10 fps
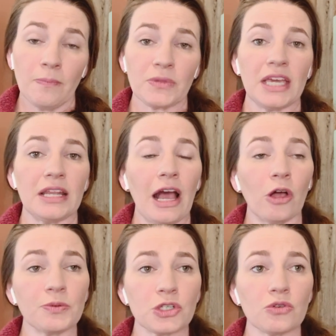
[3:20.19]
It
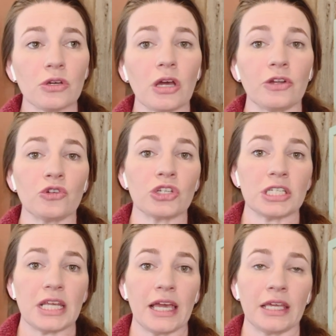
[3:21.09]
helps you to
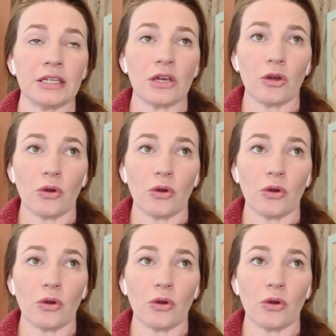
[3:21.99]
understand